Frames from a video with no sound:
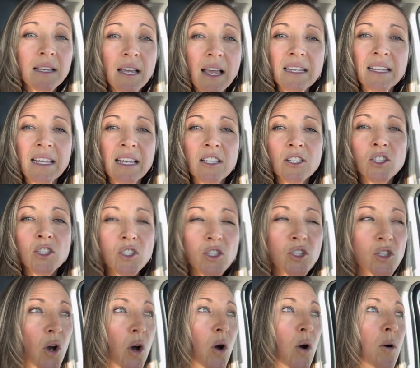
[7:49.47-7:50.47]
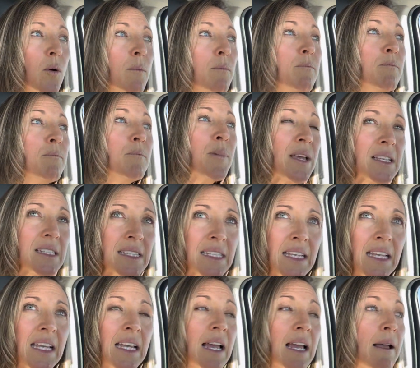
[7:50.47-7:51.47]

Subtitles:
It gets so busy,